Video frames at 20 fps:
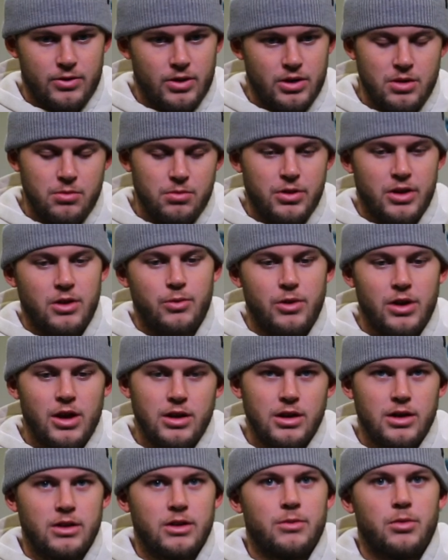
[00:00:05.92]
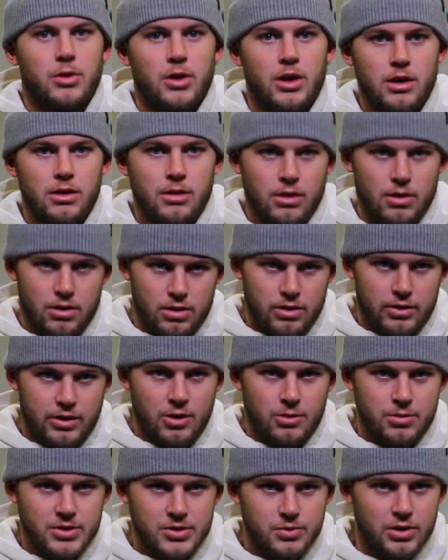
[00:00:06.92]
Didn't play the way I needed to play to
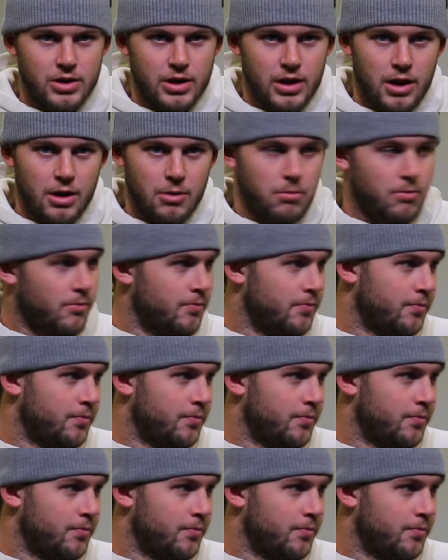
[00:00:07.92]
help us win the game.